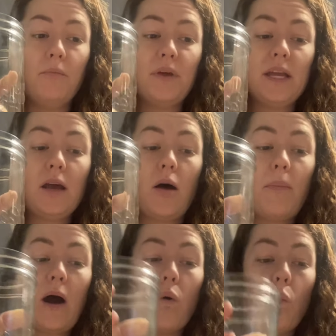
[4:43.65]
In
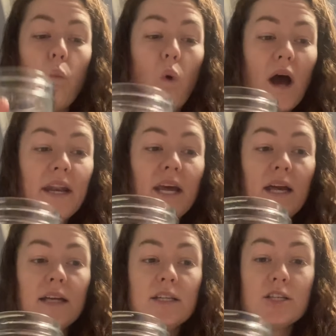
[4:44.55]
about 1
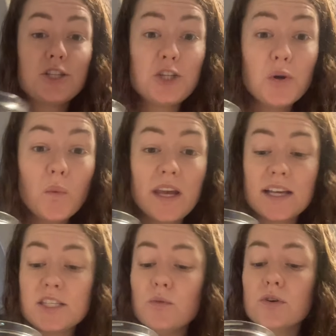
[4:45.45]
to 2
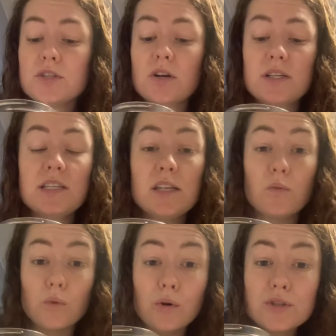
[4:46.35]
weeks, you will start to see
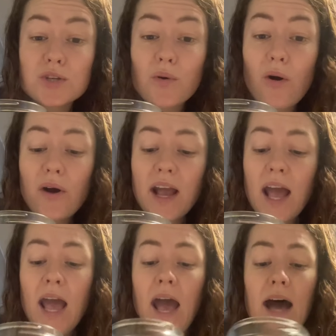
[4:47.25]
roots growing
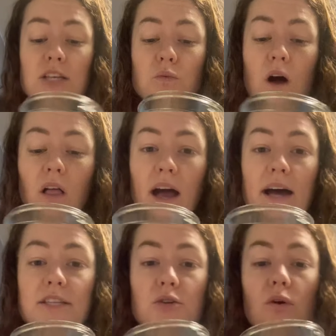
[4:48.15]
as well
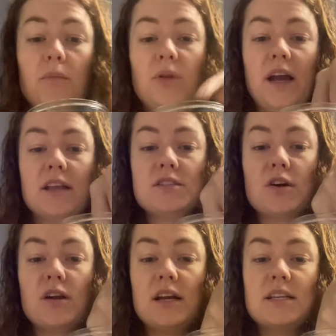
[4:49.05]
as your plant
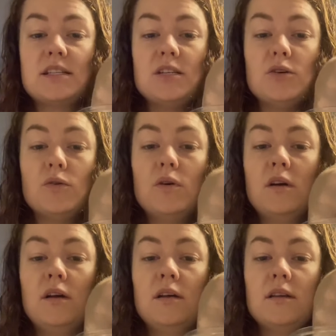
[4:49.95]

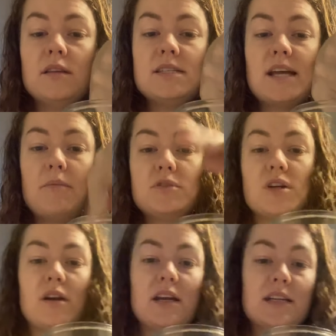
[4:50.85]
the stems
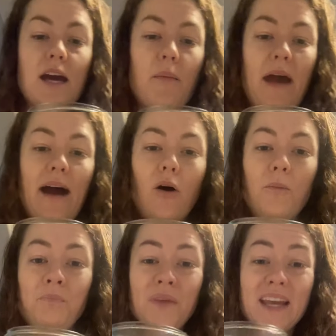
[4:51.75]
starting to come out.
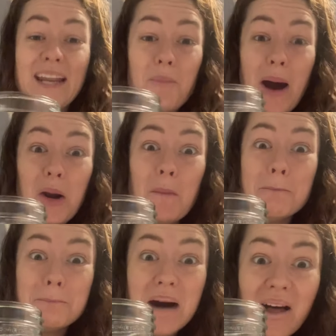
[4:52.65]
In about a
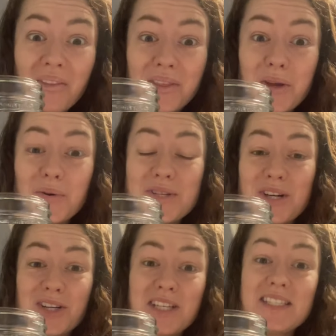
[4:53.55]
month, you'll
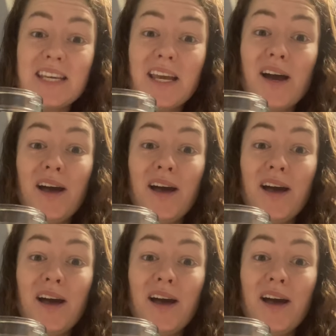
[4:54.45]
start to see